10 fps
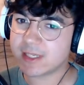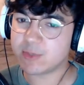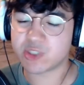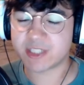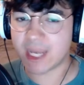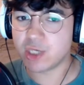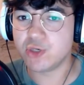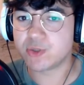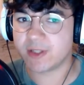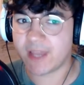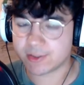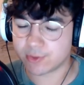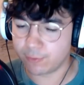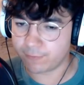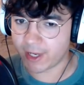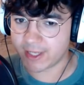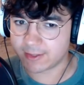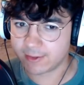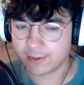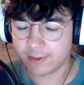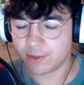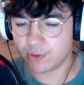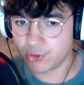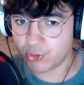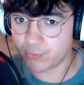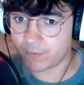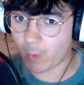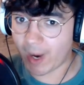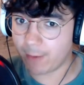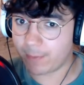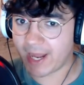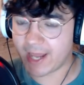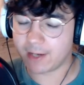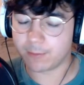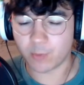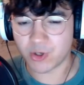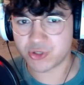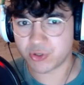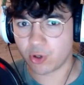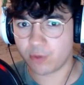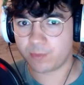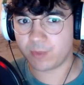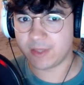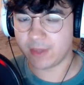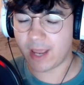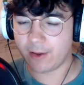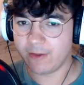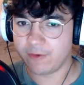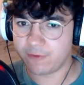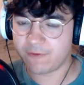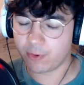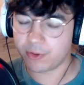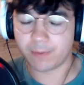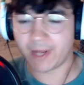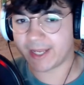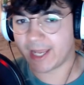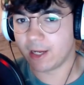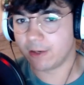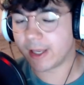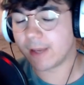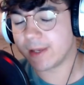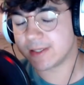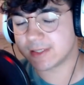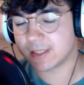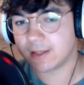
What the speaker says: It was just getting used to that sort of like new way of playing. But once you got in that, you felt you were playing a Halo game, basically.